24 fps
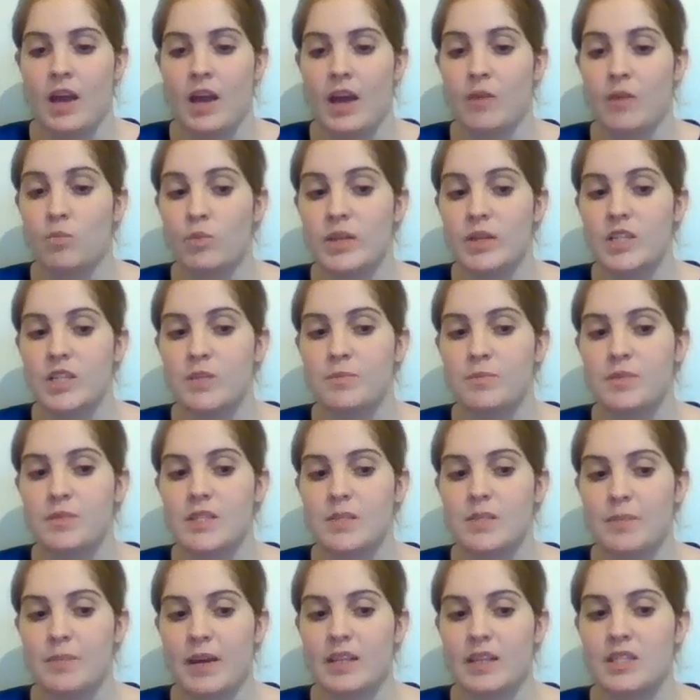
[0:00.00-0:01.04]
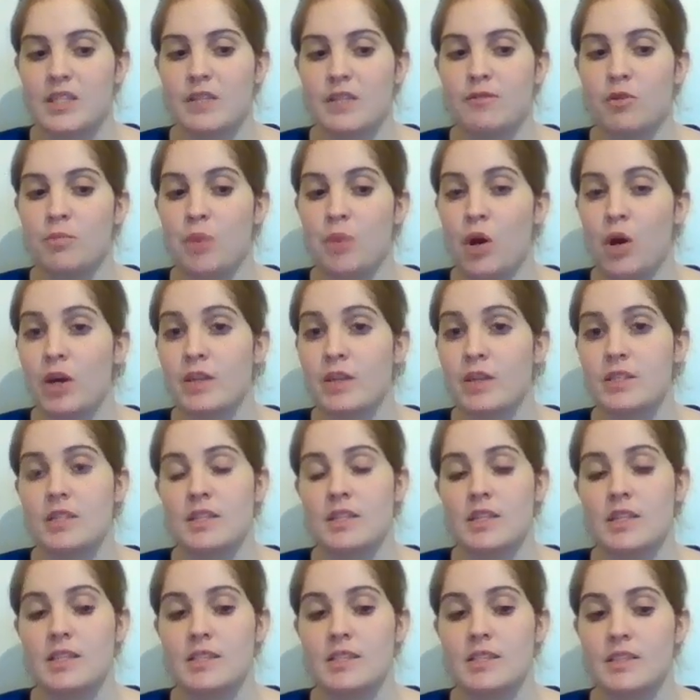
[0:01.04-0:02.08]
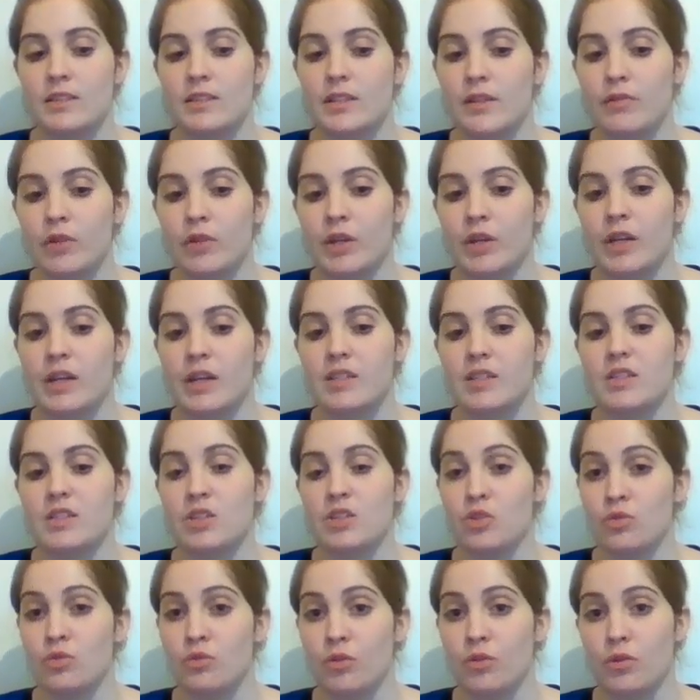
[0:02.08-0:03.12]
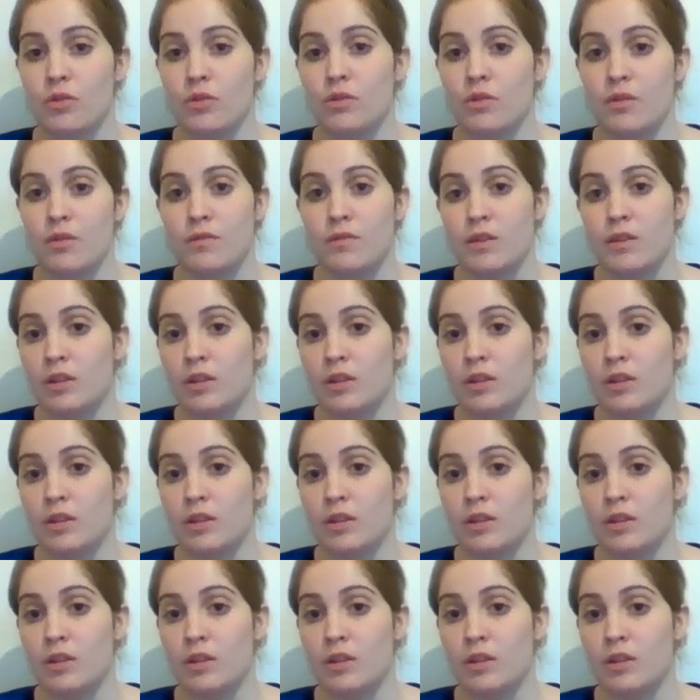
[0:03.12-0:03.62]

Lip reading: and which perspective or person is delivering us the truth of the